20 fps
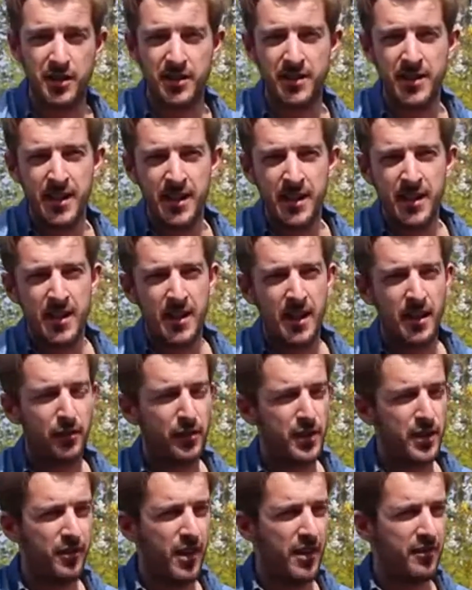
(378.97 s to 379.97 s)
And
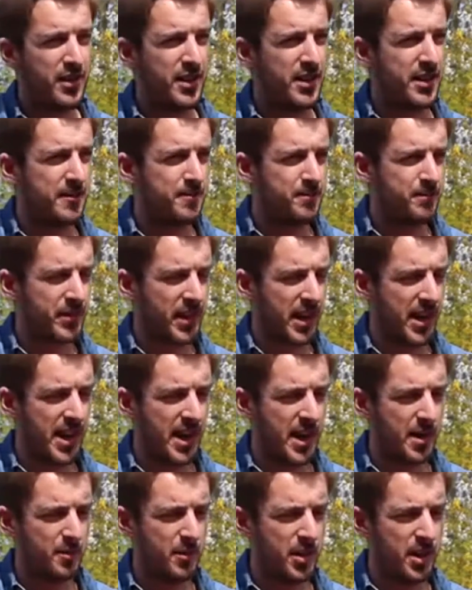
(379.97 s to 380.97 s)
if you've ever
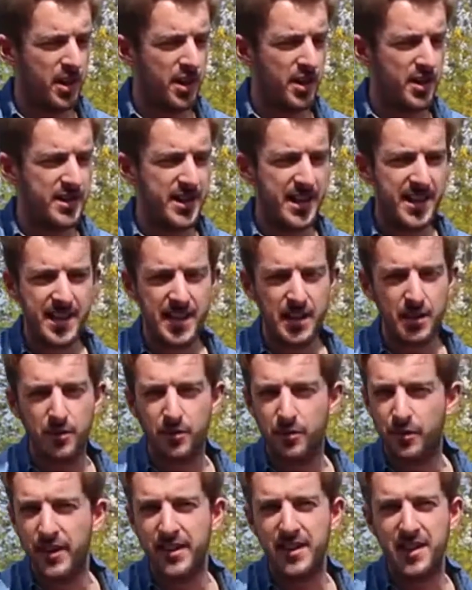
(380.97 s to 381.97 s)
heard any
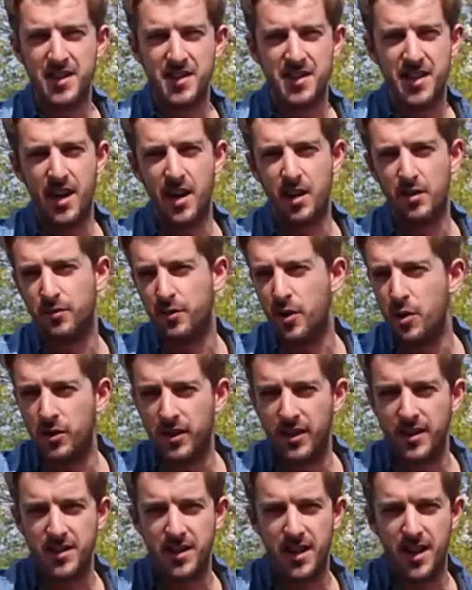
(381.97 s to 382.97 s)
fingerstyle
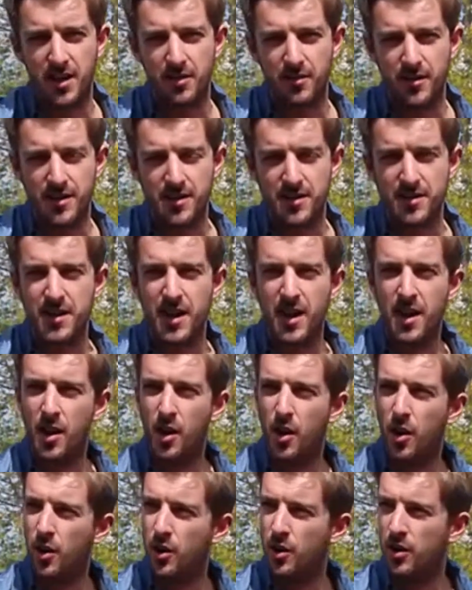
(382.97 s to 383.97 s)
folk guitarists
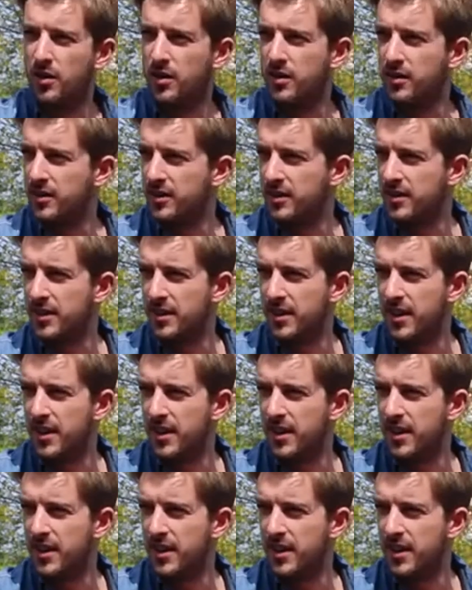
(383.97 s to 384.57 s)
or